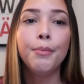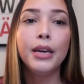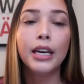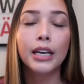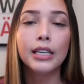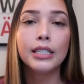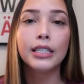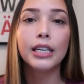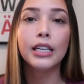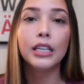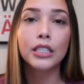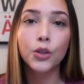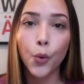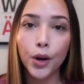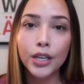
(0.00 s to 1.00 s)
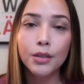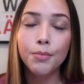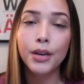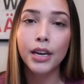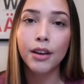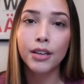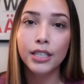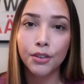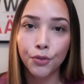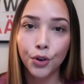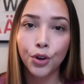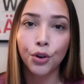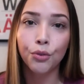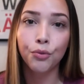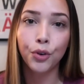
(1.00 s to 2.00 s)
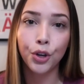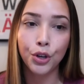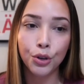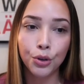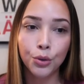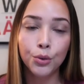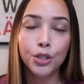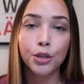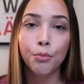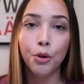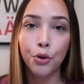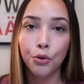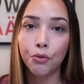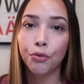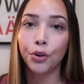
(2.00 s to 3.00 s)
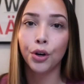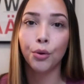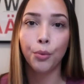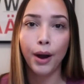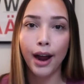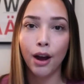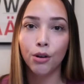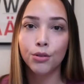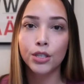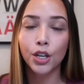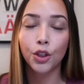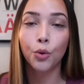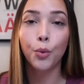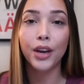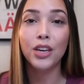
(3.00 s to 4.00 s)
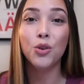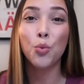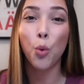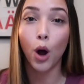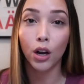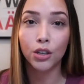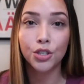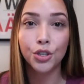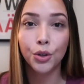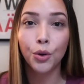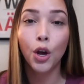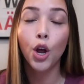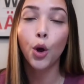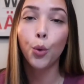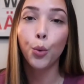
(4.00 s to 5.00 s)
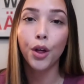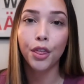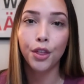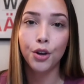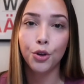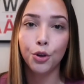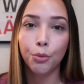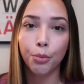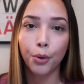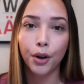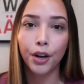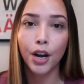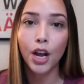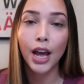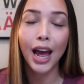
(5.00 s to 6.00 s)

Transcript: because it is going to be difficult for you to maneuver around the way you want to with the newborn.